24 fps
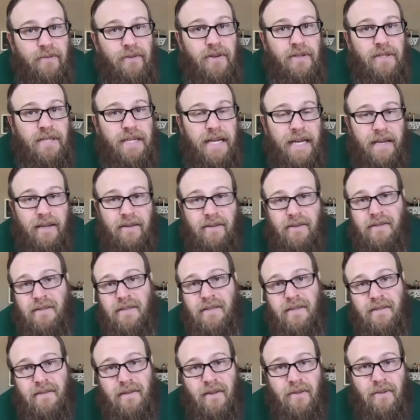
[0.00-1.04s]
challenged
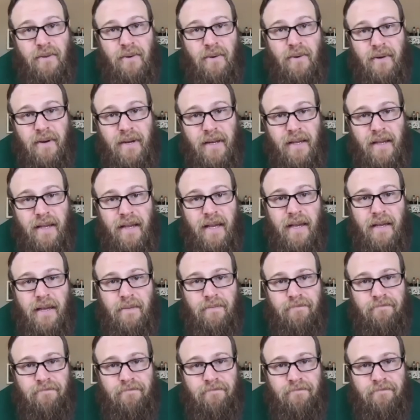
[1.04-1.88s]
its authority again.